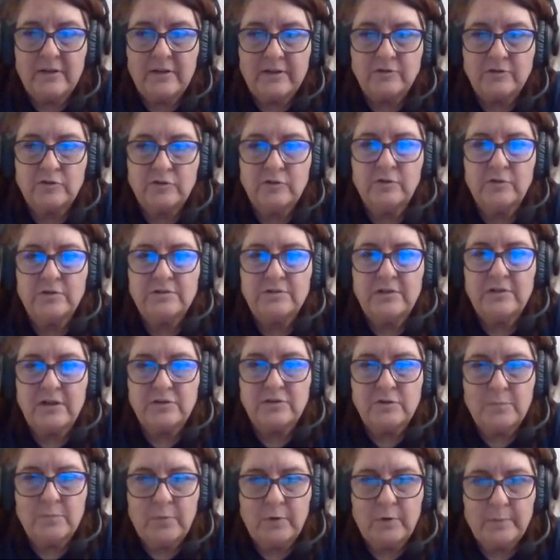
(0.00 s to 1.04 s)
That's actually your
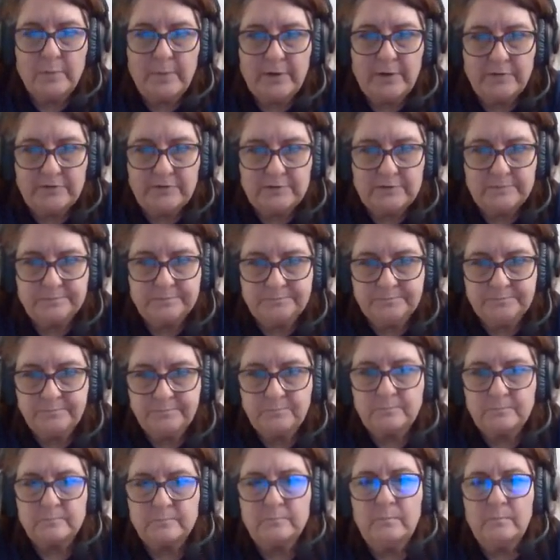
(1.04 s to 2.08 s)
discussion board post.
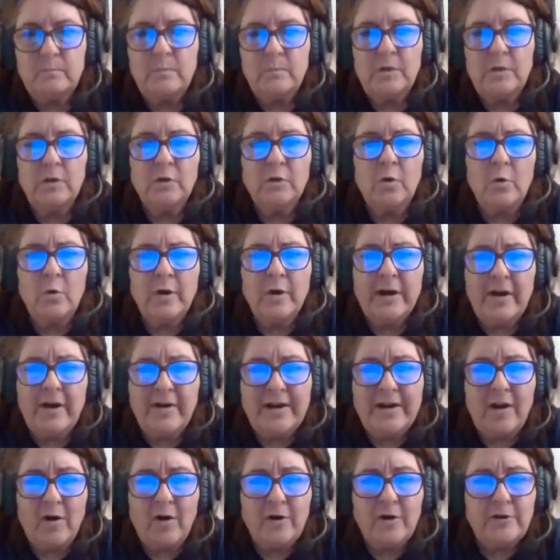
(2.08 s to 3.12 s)

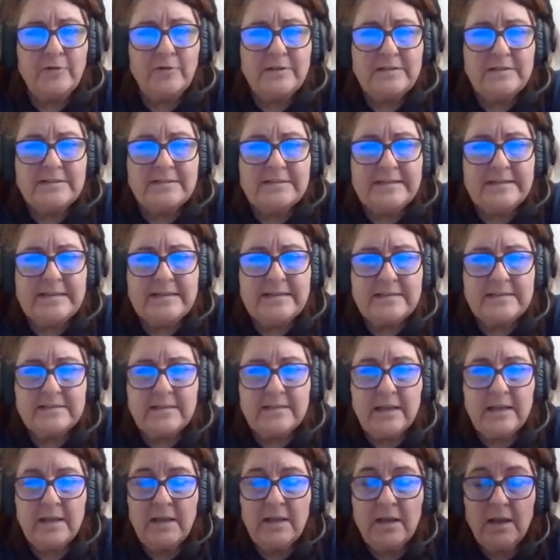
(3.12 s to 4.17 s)
Coronary artery
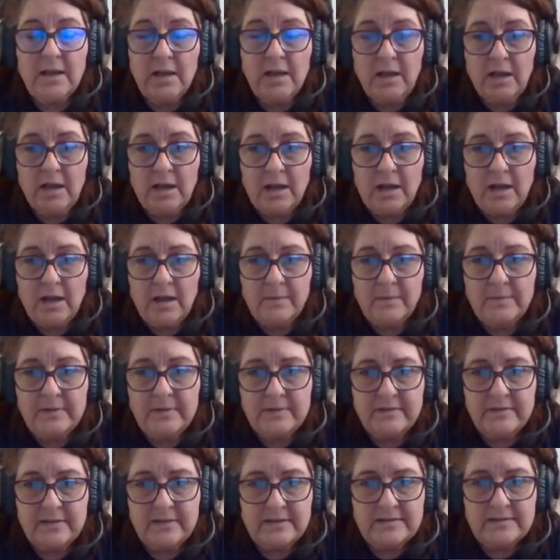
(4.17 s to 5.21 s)
disease.
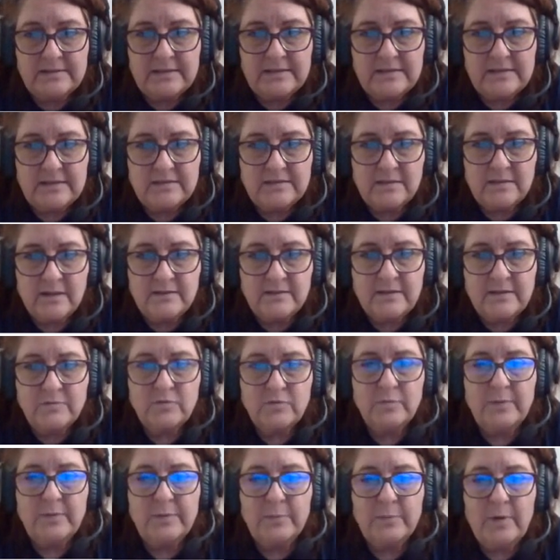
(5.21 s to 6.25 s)
This is a lot of
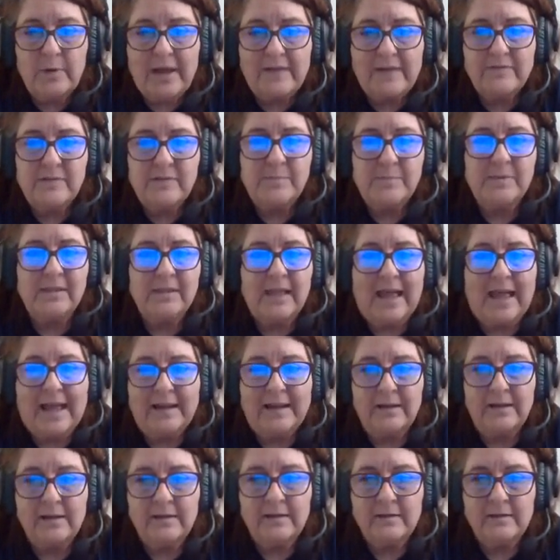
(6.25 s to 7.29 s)
times when people have the
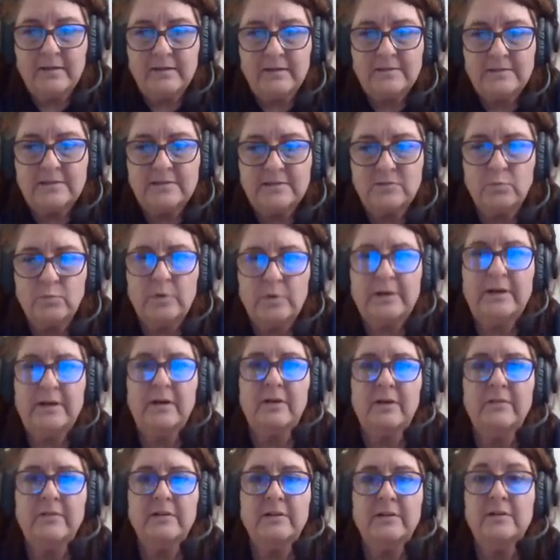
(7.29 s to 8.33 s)
plaque. This is
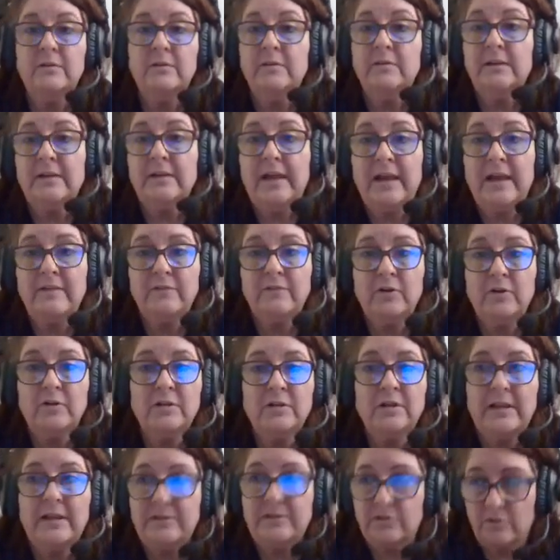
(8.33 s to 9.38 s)
where you need to have your
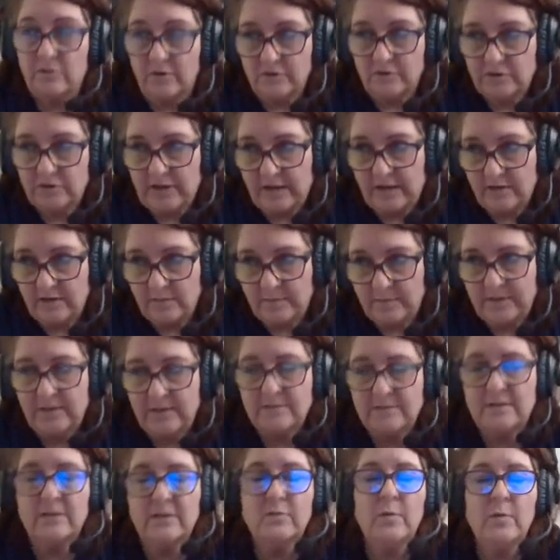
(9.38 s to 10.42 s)
cholesterol checked
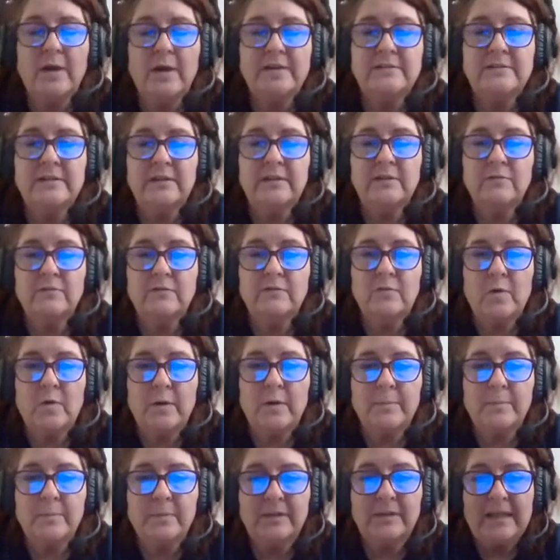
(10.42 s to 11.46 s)
because otherwise it could
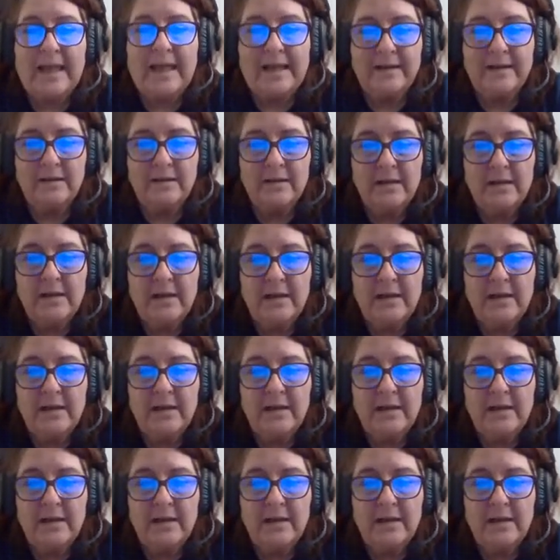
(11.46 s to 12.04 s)
form plaque